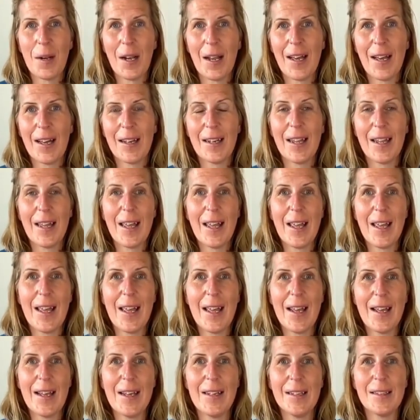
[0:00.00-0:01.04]
plan
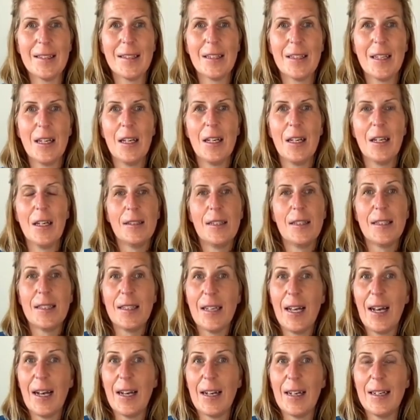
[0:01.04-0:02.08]
is
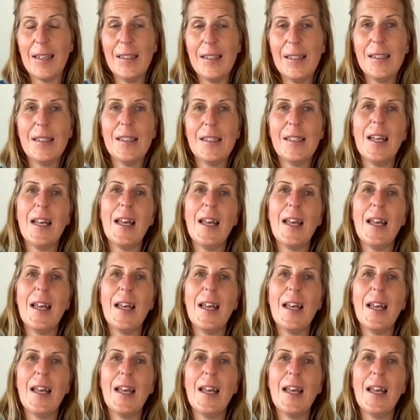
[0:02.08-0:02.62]
designed,